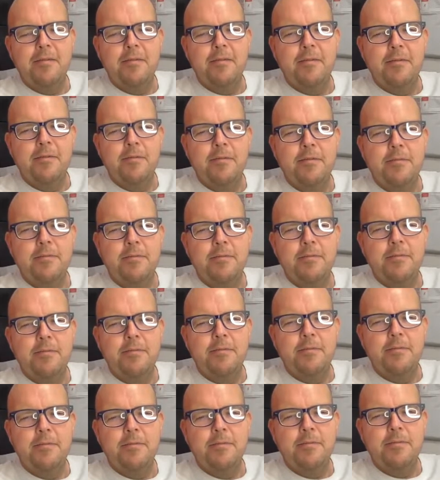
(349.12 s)

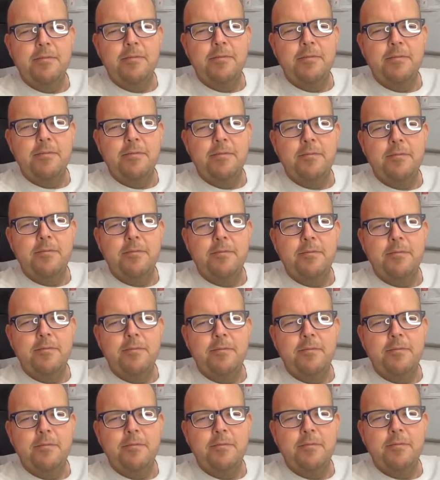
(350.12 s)

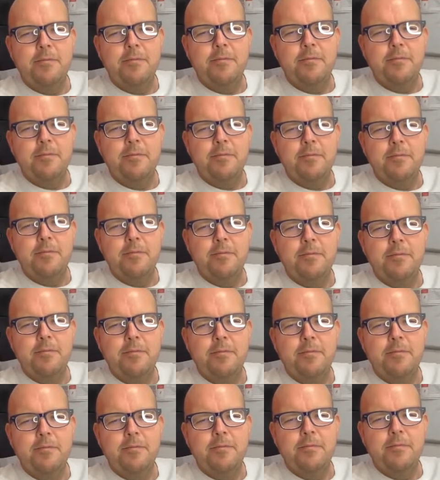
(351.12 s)

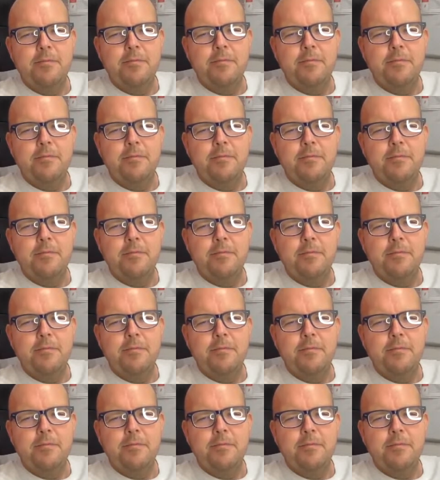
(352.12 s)
This person isn't speaking.